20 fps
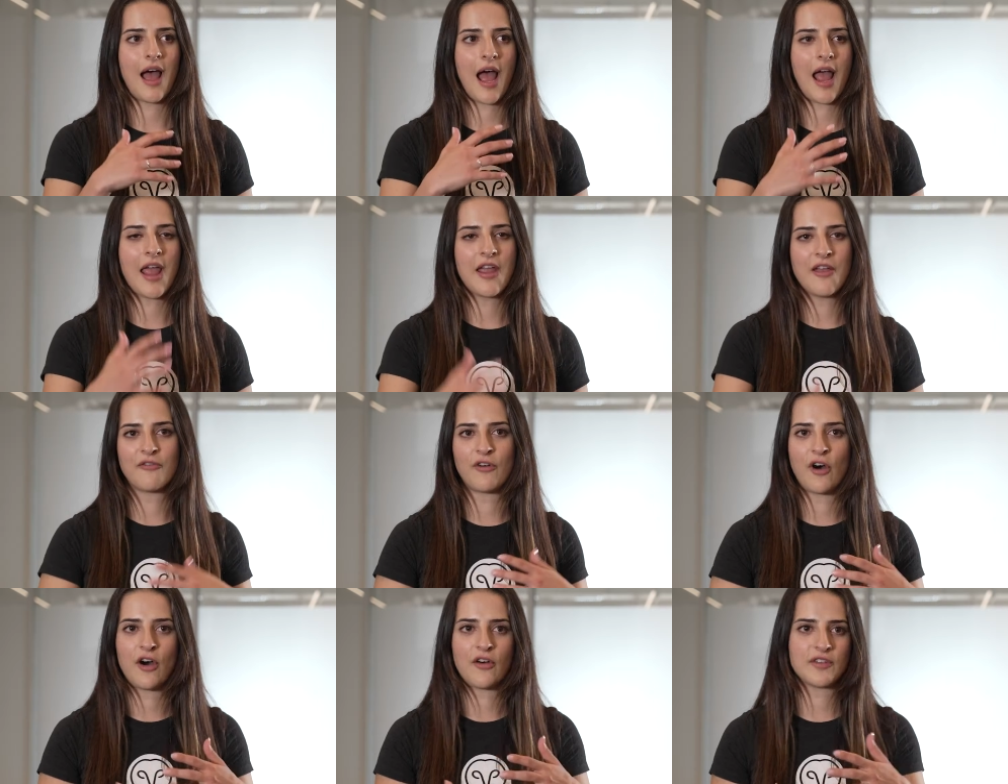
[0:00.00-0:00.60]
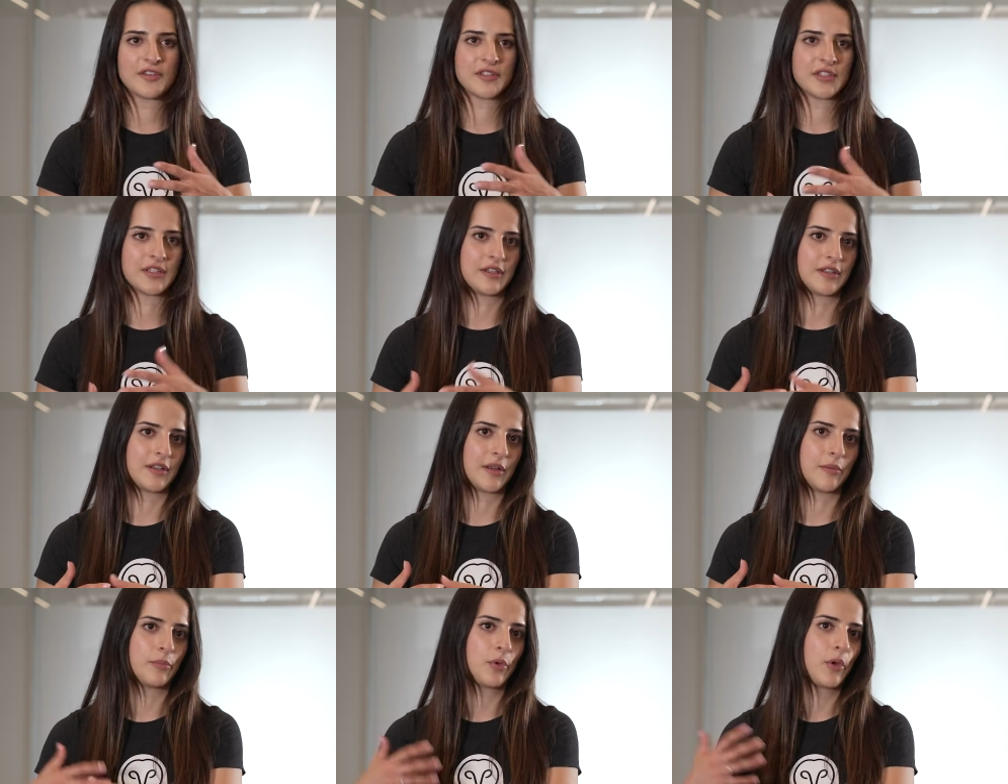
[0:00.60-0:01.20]
I evolve as
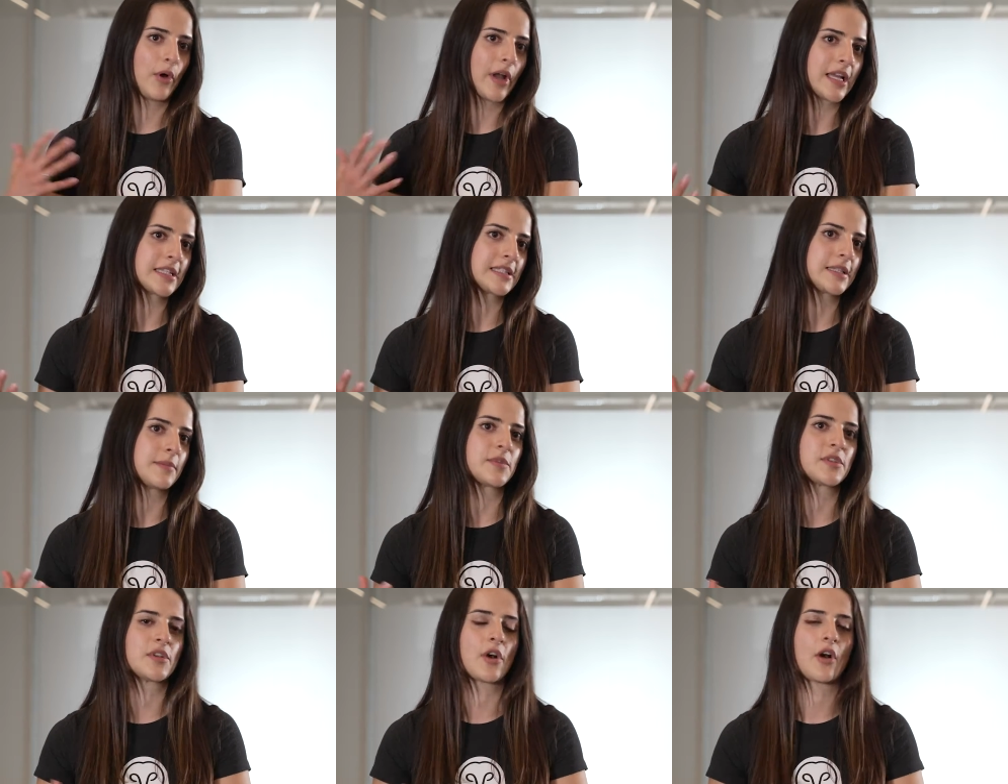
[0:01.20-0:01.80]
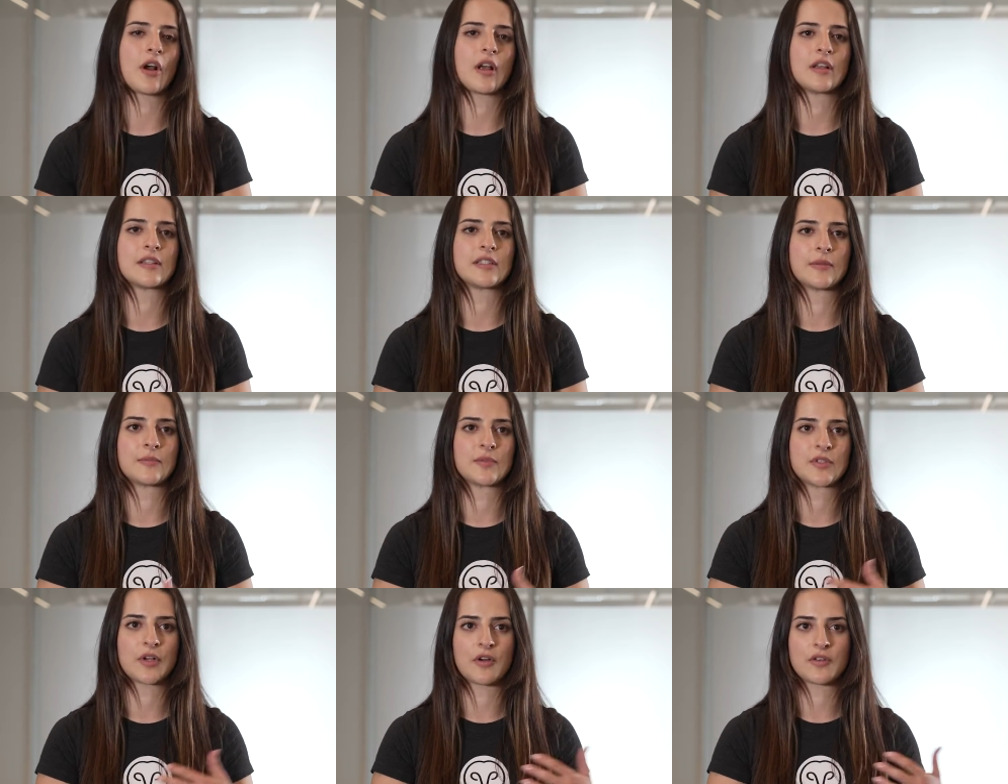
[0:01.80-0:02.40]
an employee at Samsara,
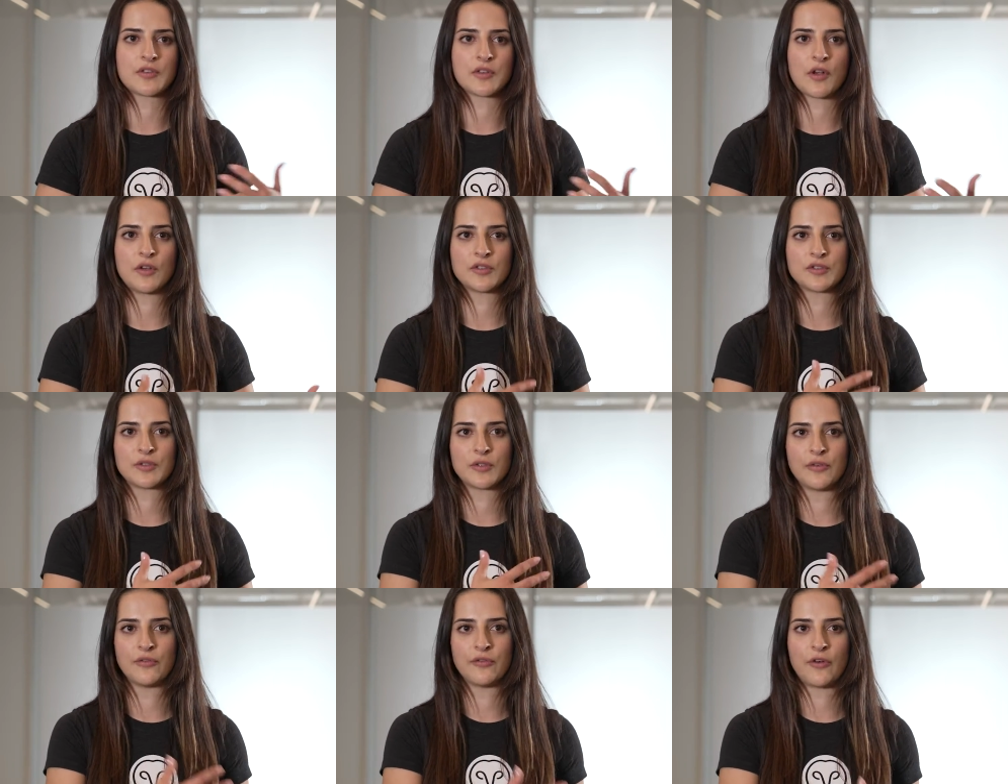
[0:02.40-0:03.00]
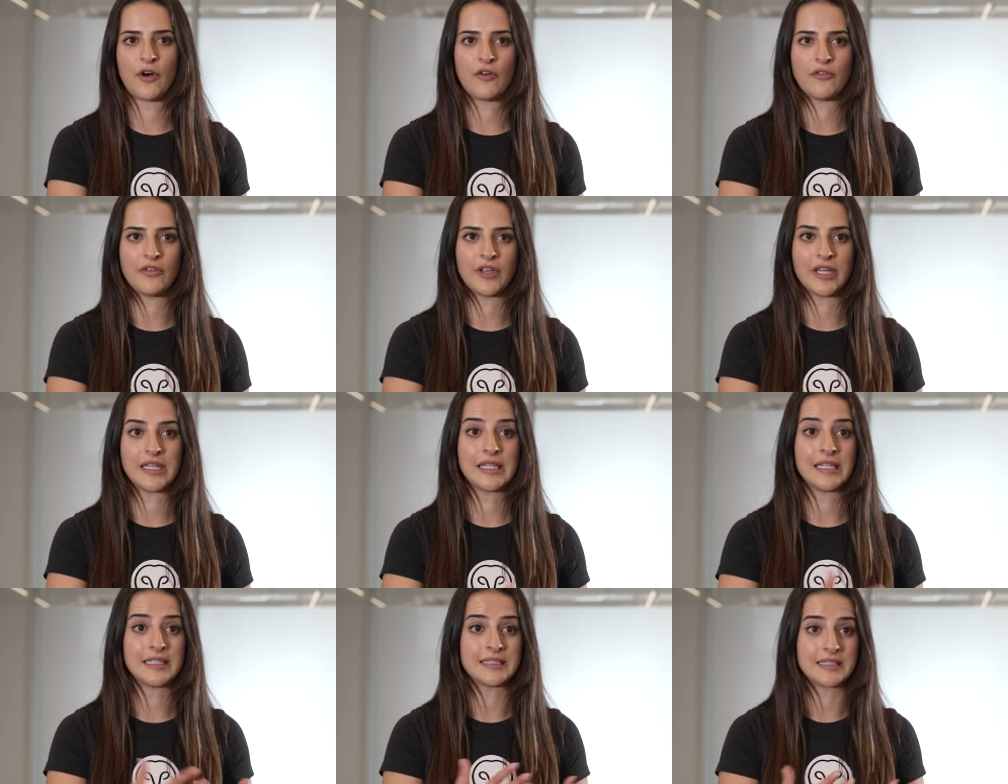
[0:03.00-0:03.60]
Samsara is also
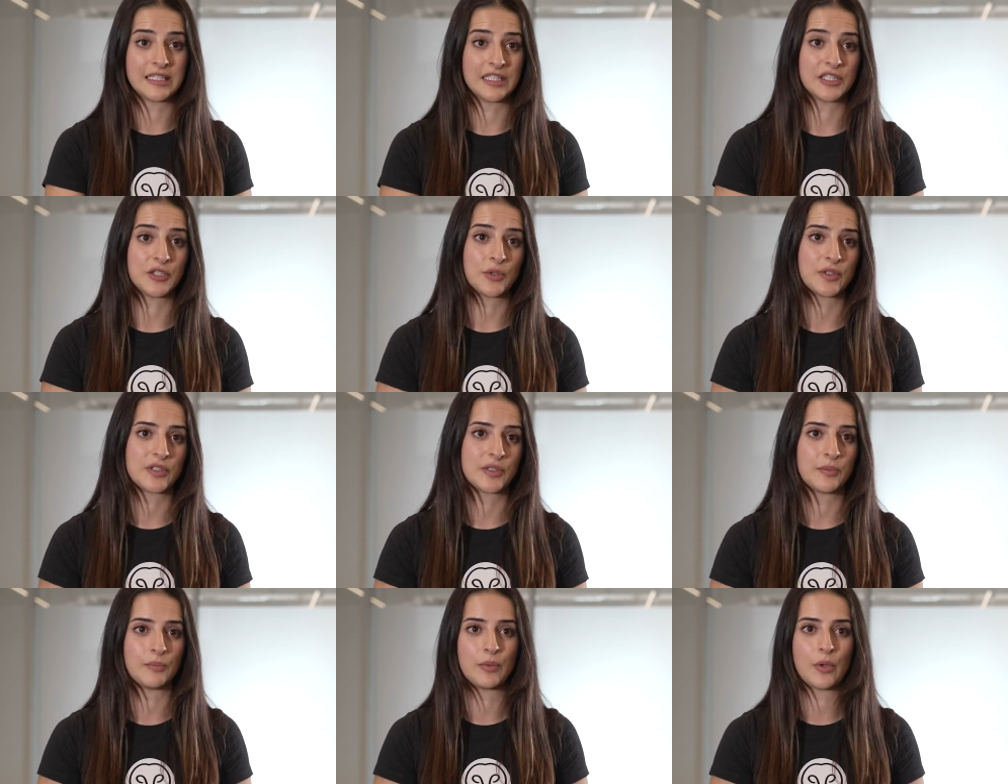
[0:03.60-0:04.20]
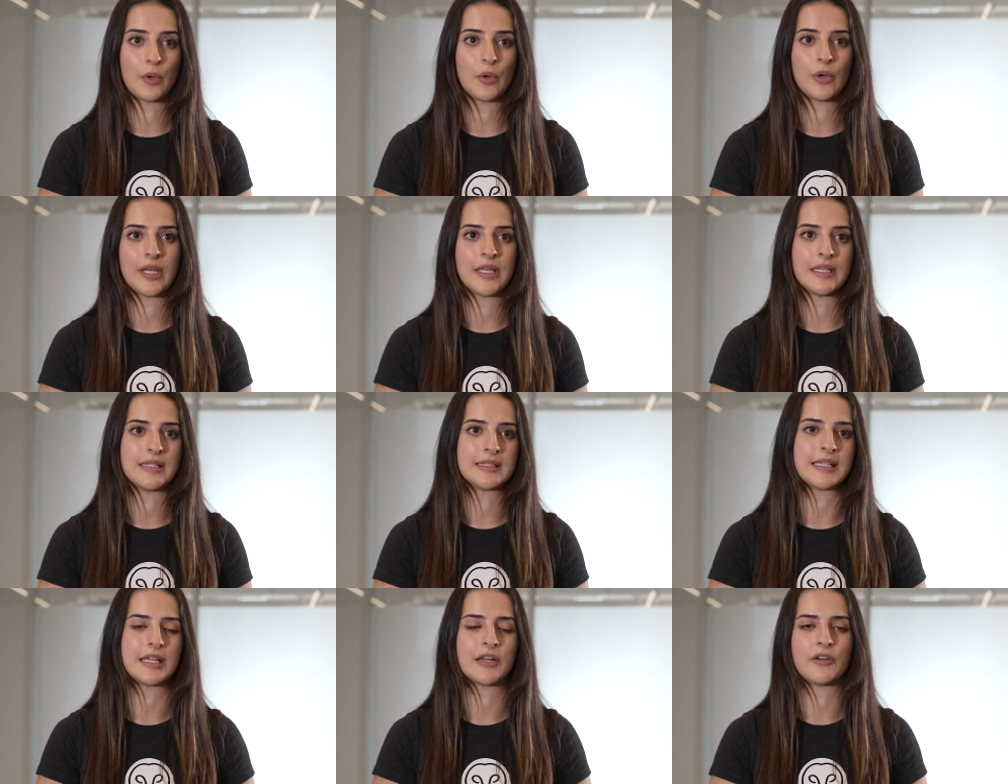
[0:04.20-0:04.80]
evolving, listening to its
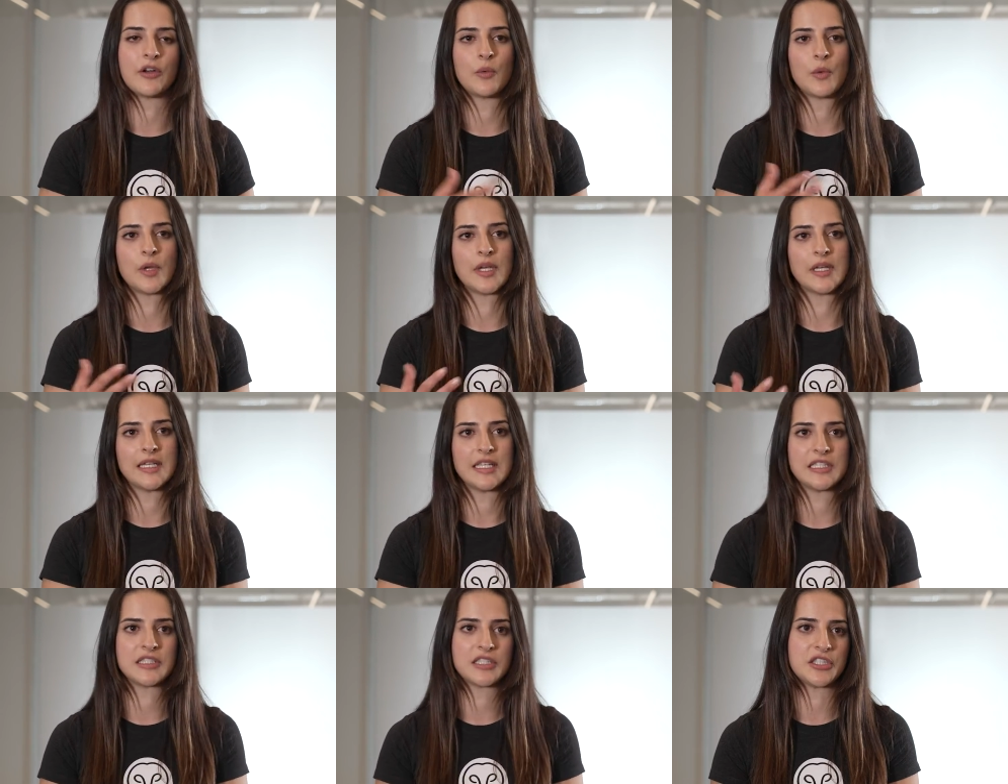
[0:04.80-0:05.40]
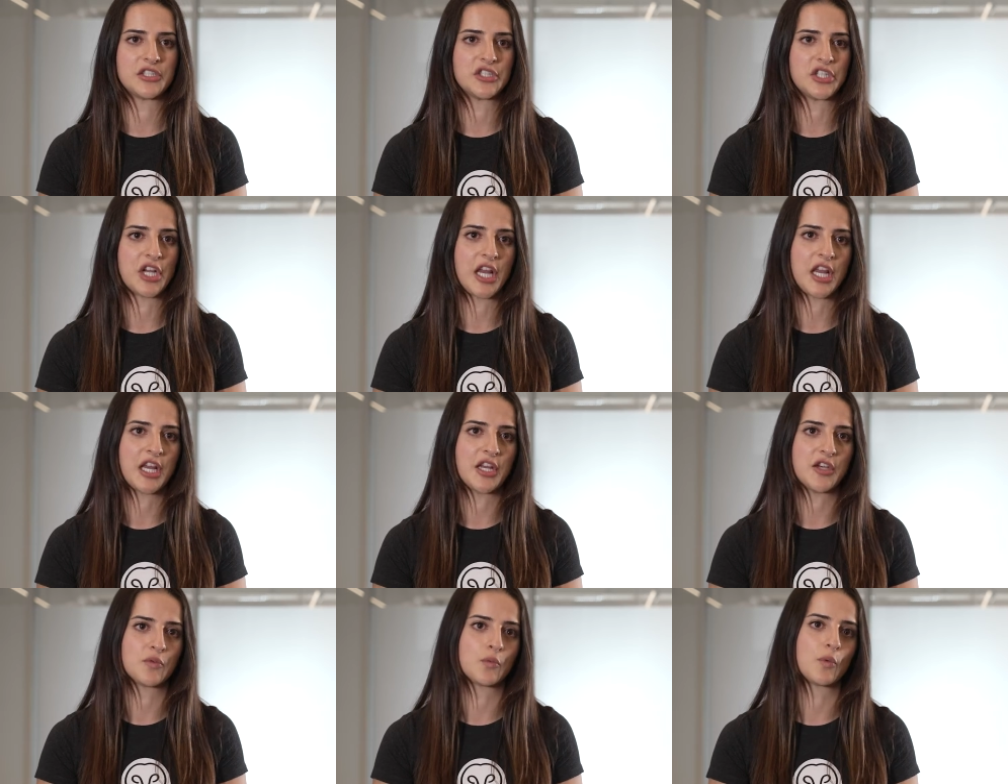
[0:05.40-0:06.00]
employees, hearing what it needs to
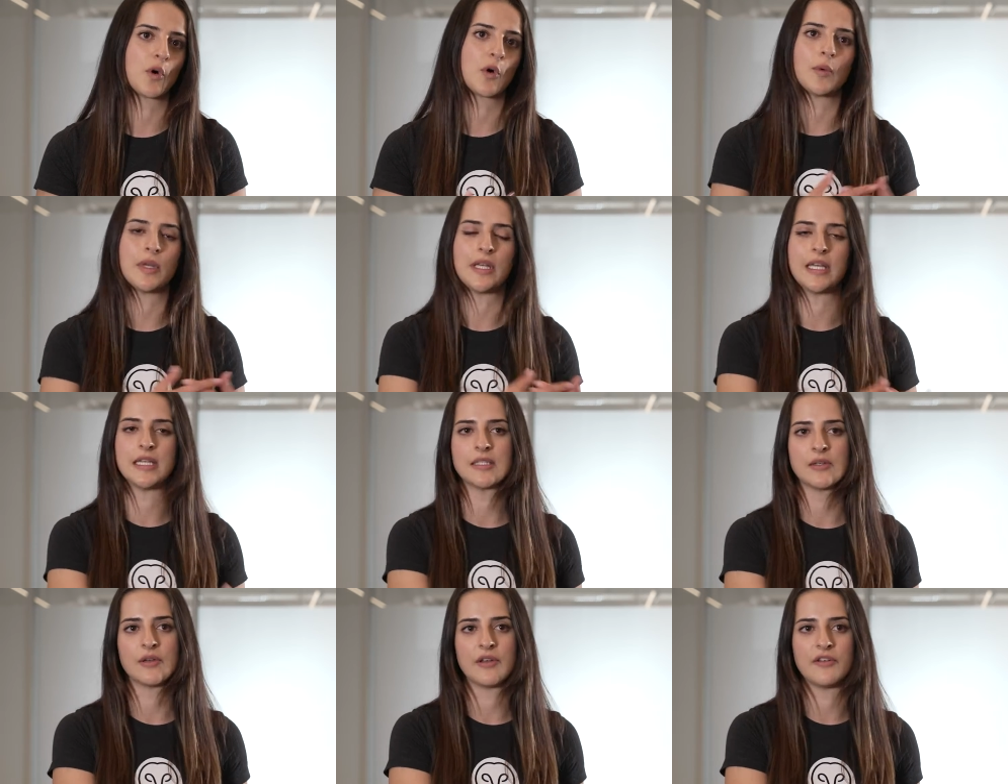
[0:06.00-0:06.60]
change, where we need to